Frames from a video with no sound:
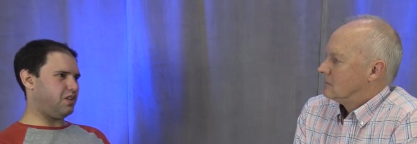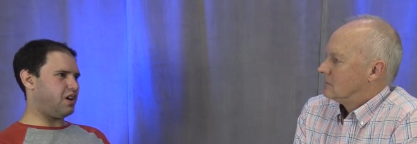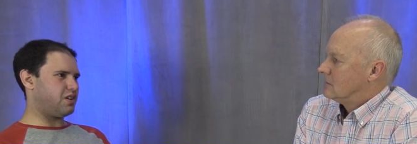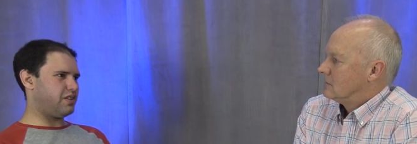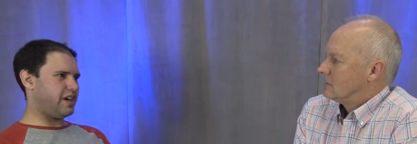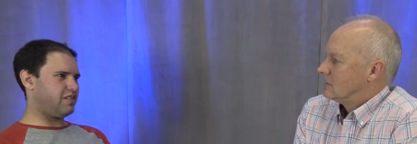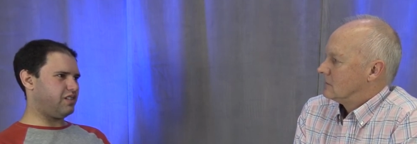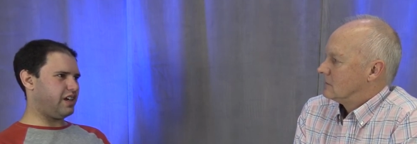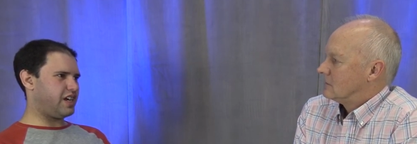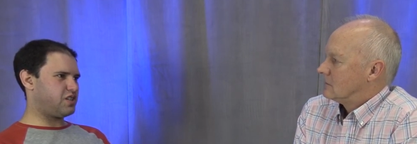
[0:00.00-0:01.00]
Speaker 1: the longer they have
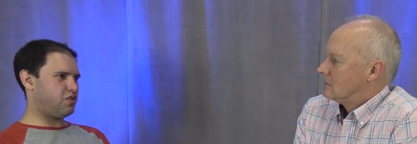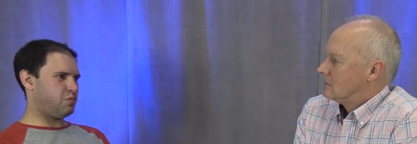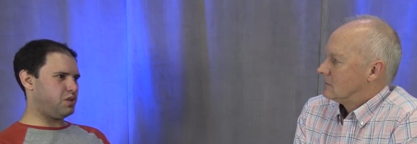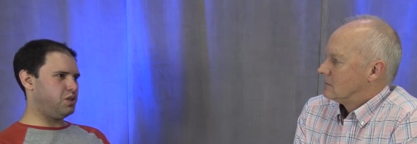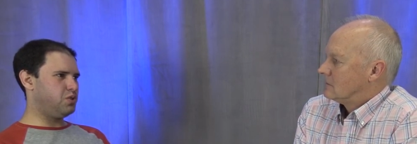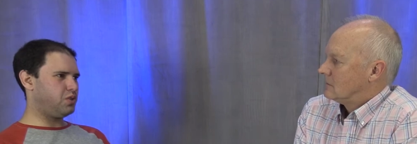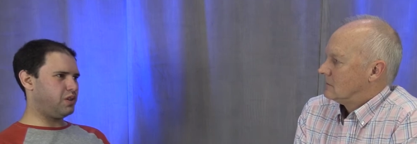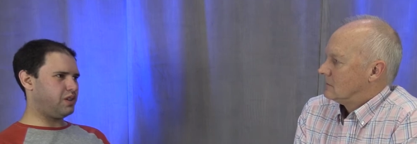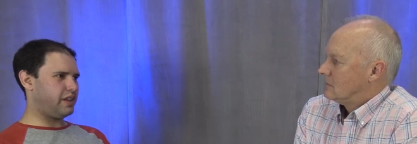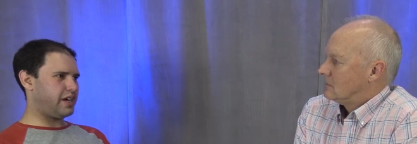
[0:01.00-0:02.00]
to last for, but
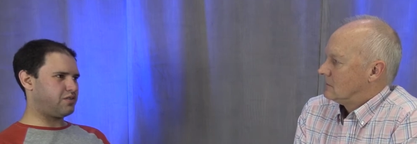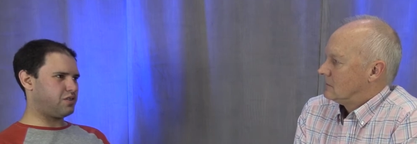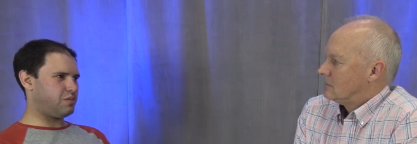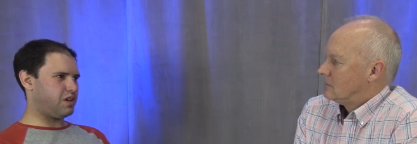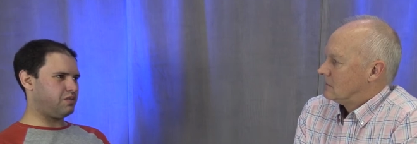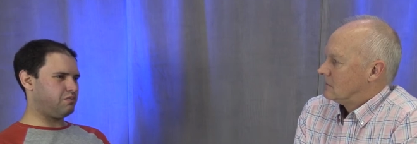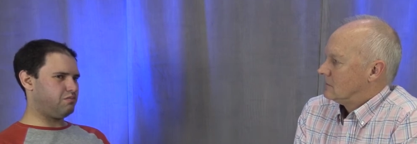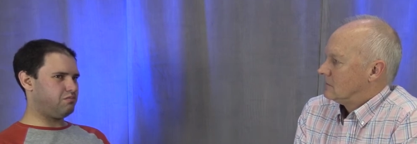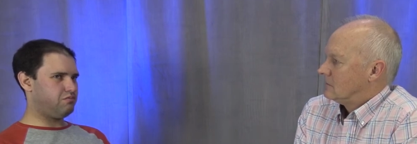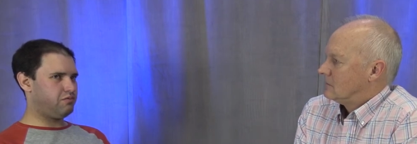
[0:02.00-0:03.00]
usually they last for about
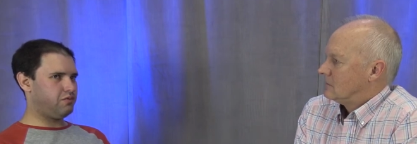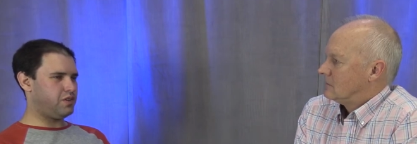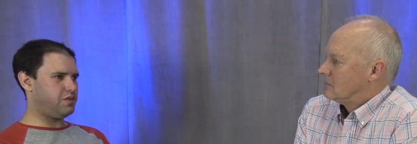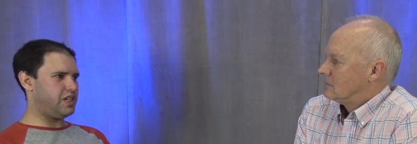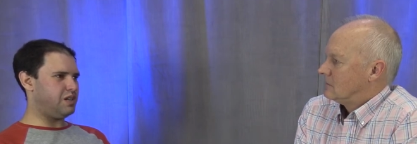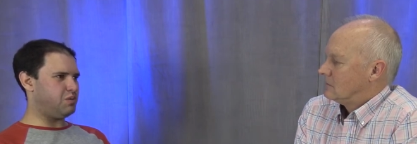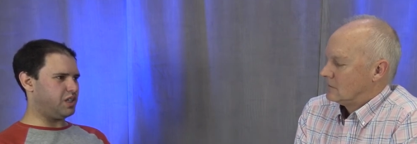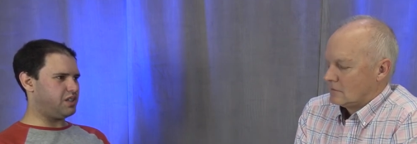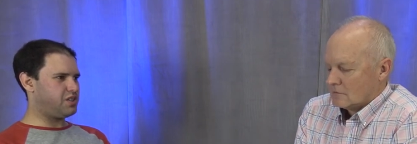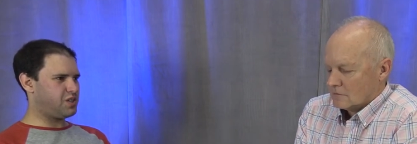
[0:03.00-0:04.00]
15
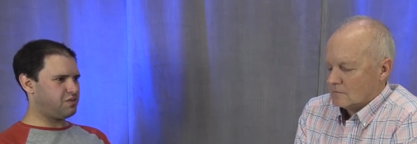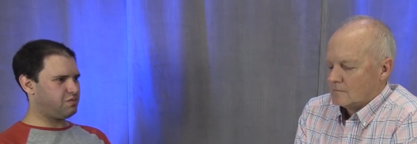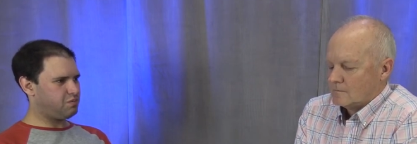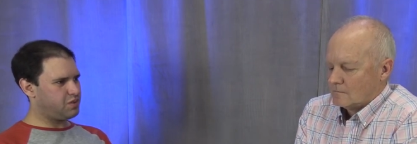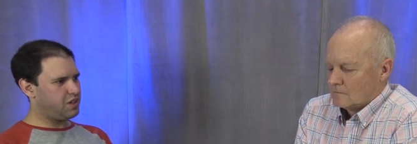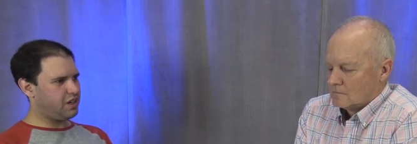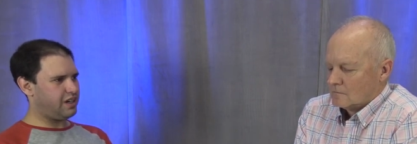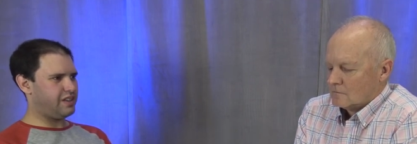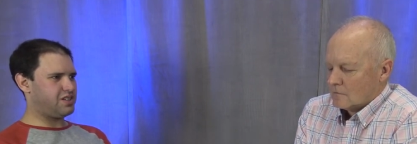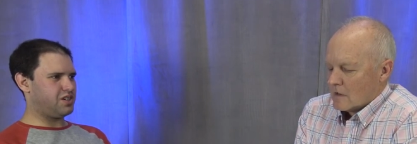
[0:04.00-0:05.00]
minutes. Mm -hmm
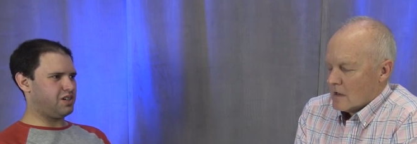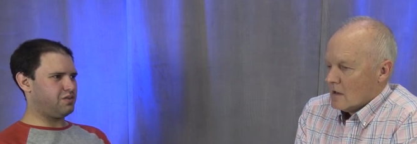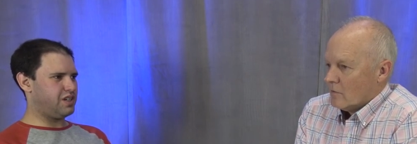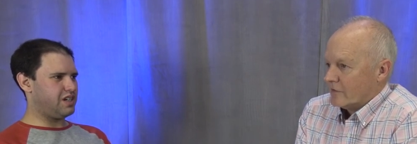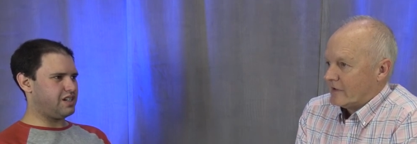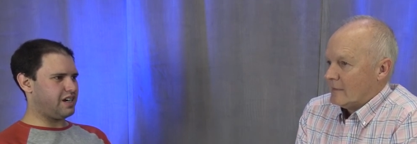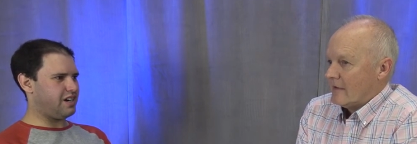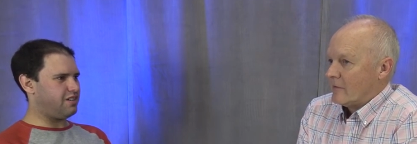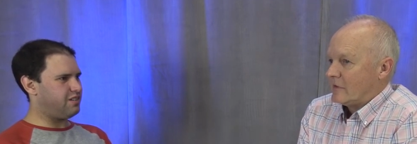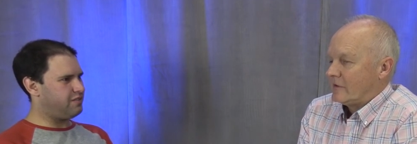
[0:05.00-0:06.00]
and that's enough to well, get. Well, some
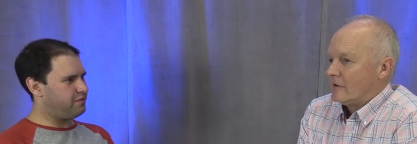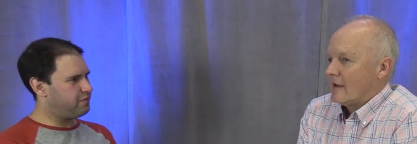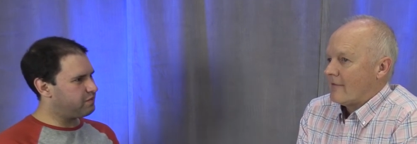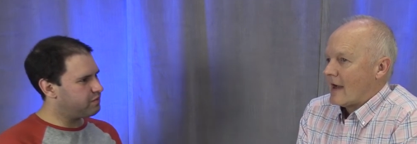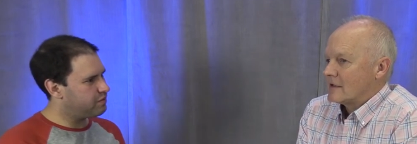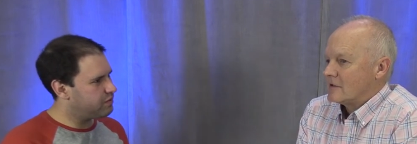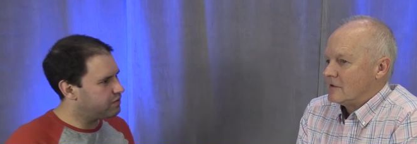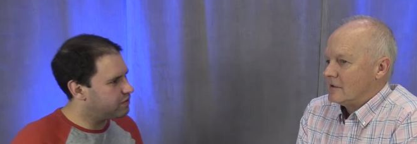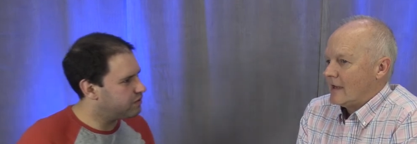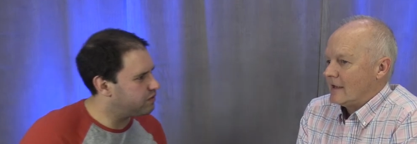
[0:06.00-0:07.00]
back. of them
Speaker 2: still have
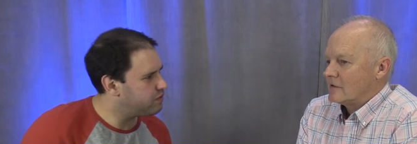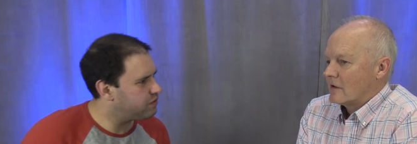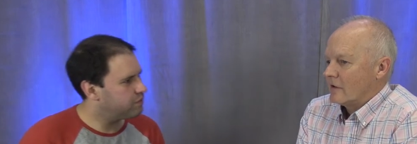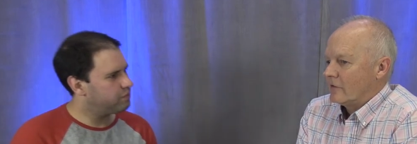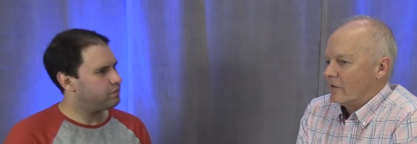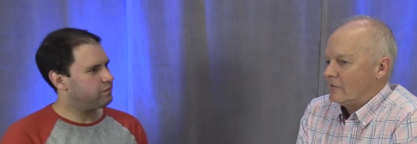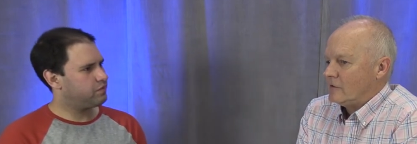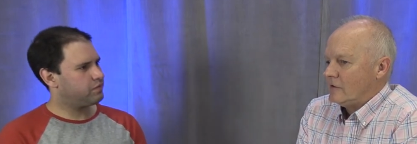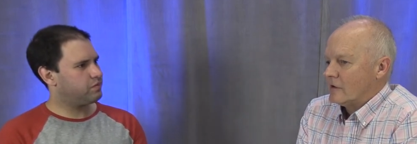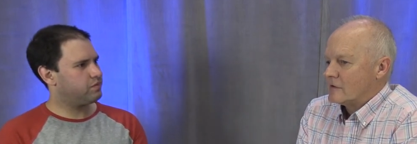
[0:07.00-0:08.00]
oxygen tanks because a
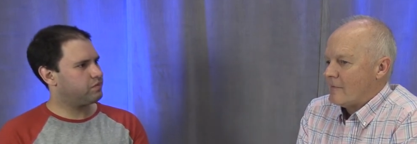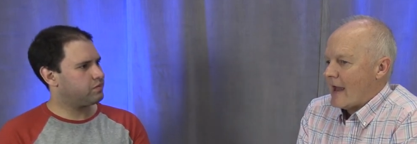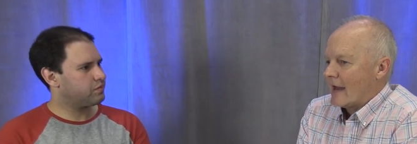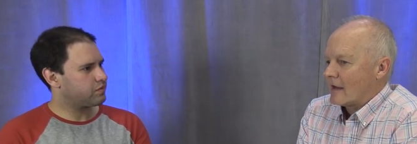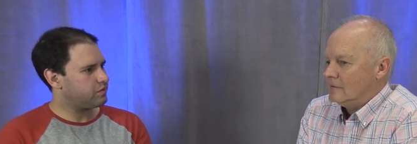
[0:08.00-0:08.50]
few years back